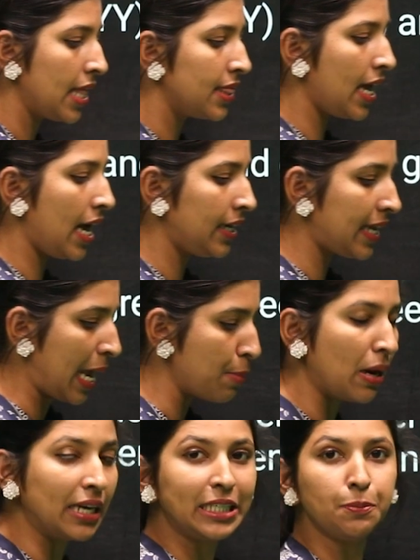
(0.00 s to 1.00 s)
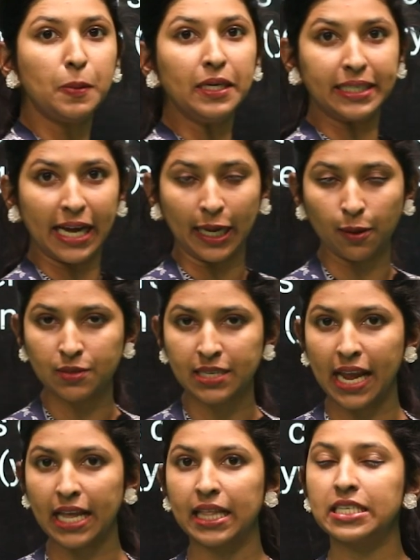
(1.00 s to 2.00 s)
that came multiple times
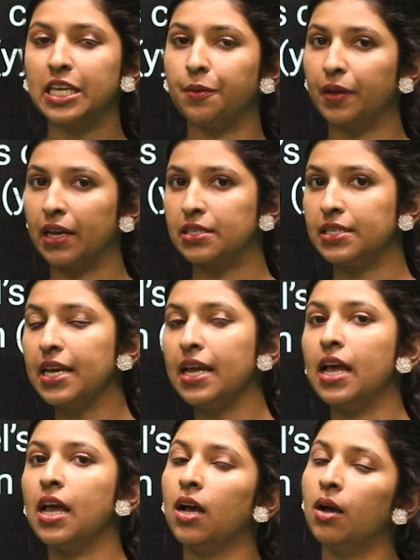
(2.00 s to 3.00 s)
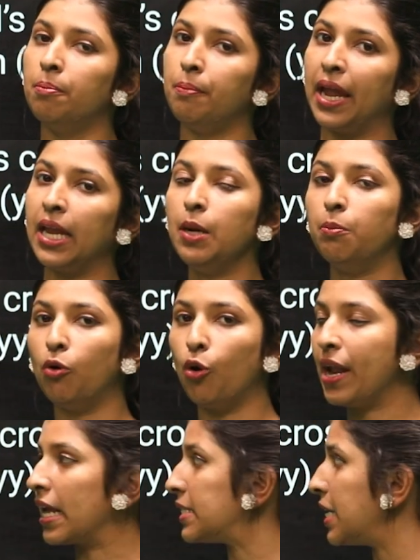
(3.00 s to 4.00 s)
in the CBSE main
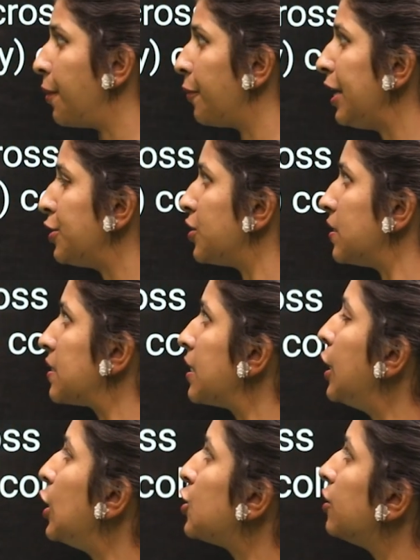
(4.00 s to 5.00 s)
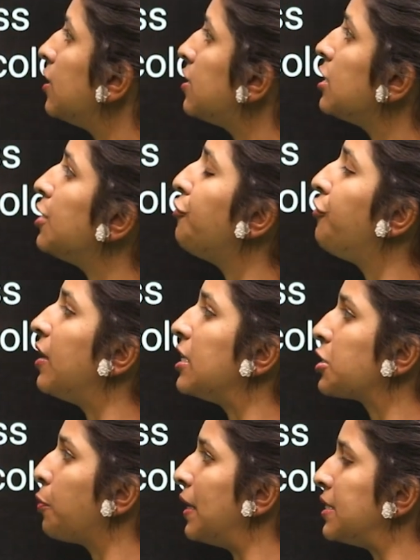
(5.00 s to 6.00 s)
board examinations. So this is the
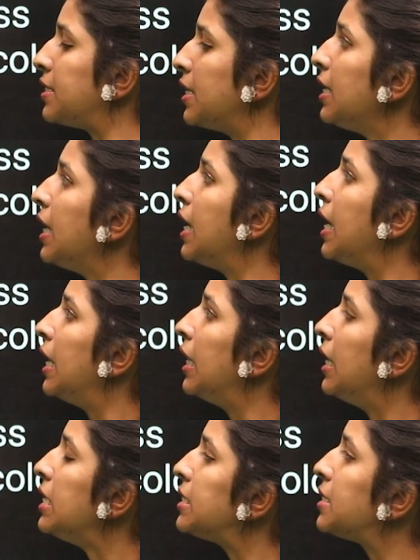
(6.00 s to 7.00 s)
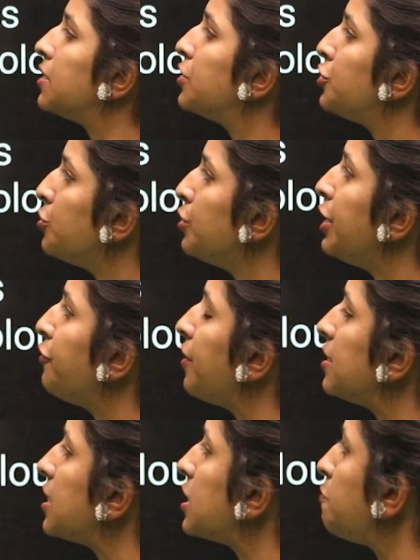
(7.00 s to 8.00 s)
first question. List 2
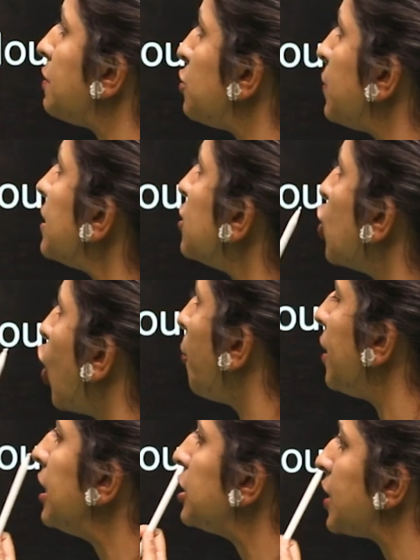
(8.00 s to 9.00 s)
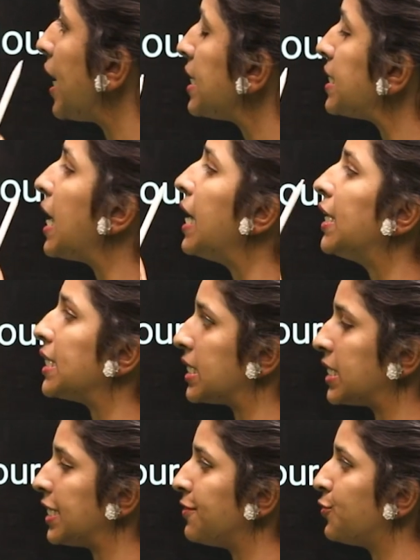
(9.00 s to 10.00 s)
differences between dominant traits and
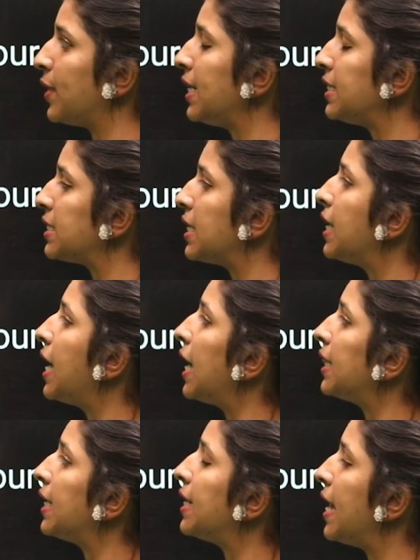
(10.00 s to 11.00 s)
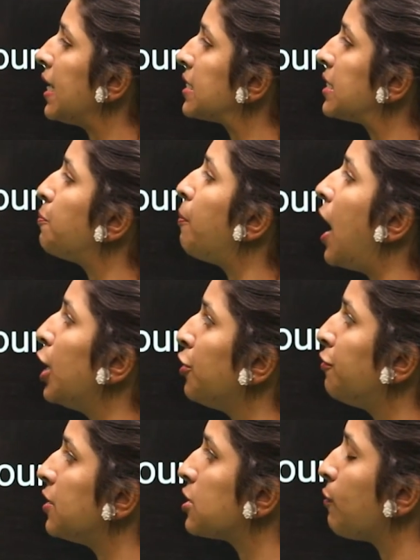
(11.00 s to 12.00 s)
recessive traits. And the next part
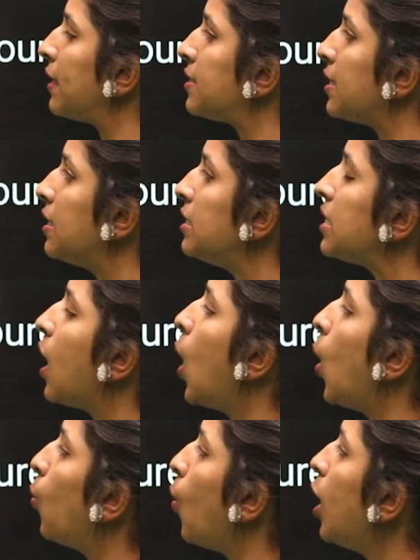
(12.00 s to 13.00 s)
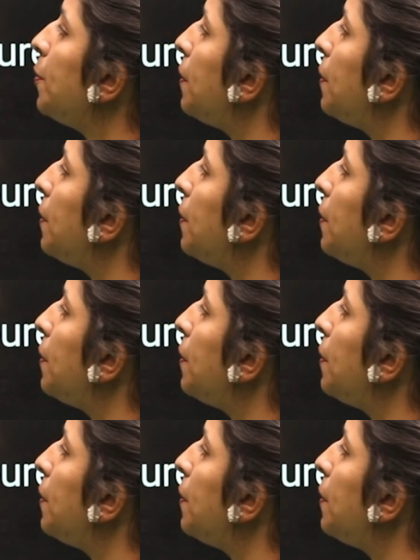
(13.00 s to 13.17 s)
of this question is, what